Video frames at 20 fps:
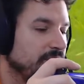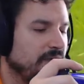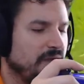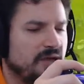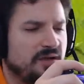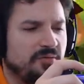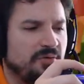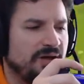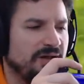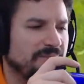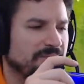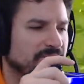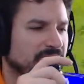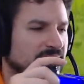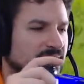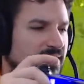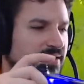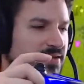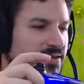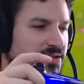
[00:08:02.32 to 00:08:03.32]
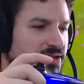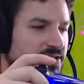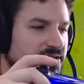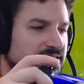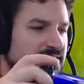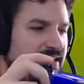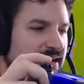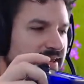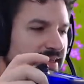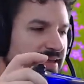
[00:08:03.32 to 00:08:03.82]
well,
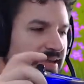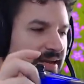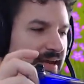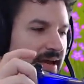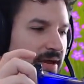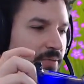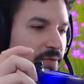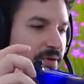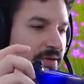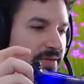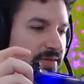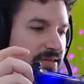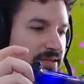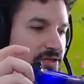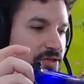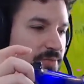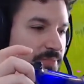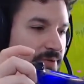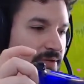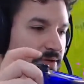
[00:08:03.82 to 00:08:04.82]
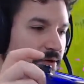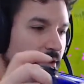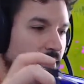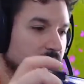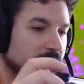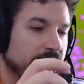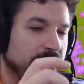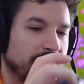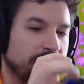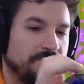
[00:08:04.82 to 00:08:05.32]
just say that I want this to be
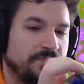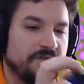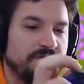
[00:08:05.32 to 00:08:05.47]
guard.